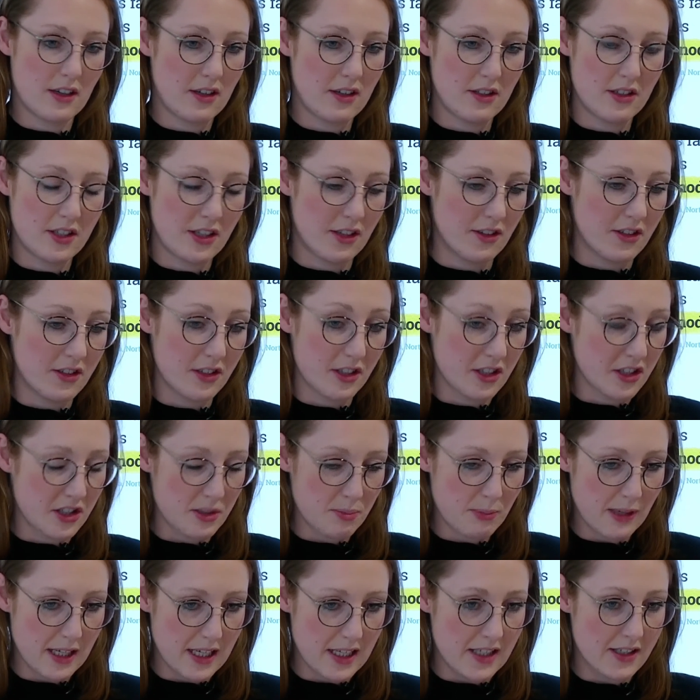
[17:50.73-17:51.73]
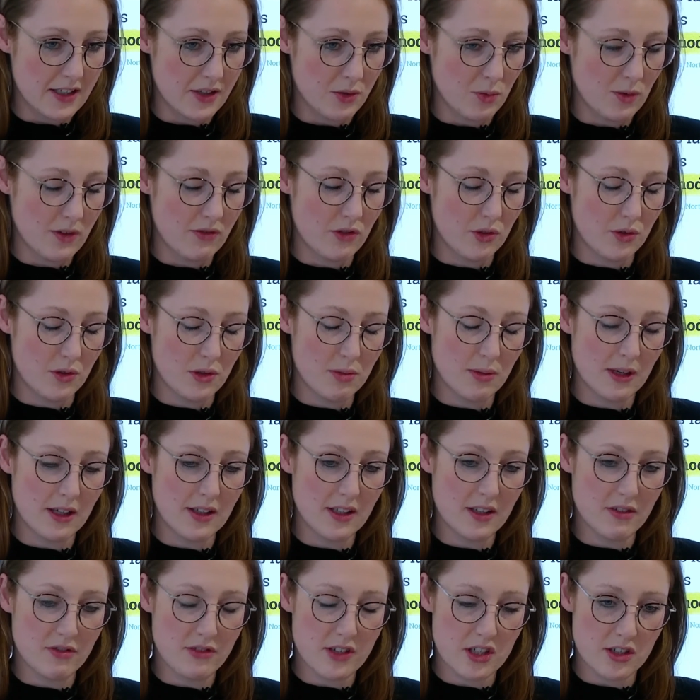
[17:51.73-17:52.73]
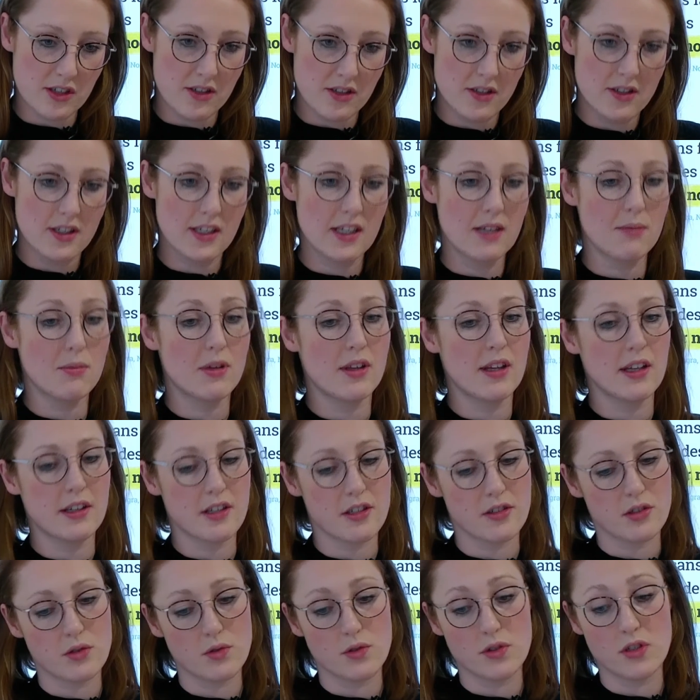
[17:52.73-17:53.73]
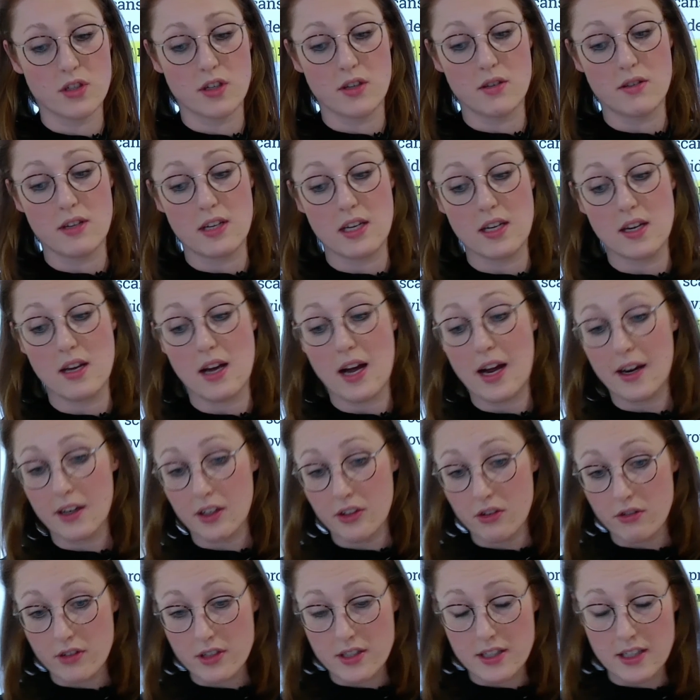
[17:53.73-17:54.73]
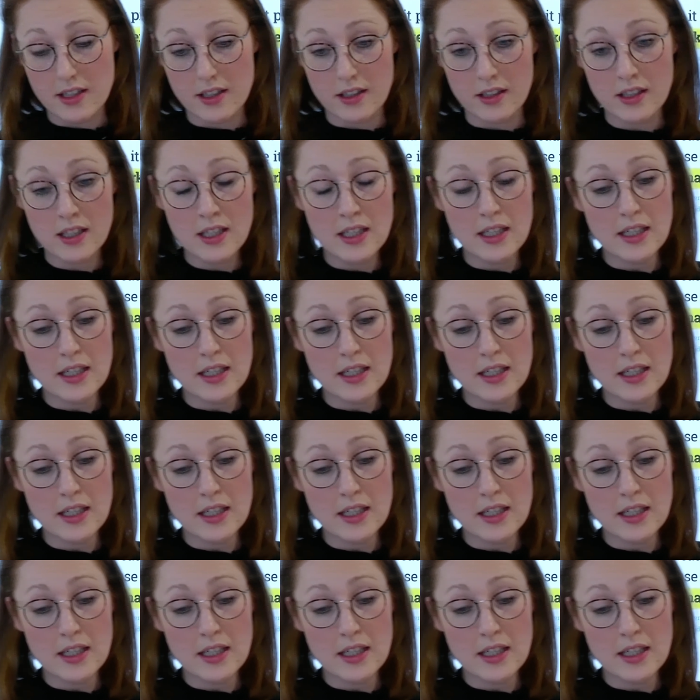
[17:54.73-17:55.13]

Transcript: So there's the speed, as we've talked about, the efficiency, but then there's also the accuracy.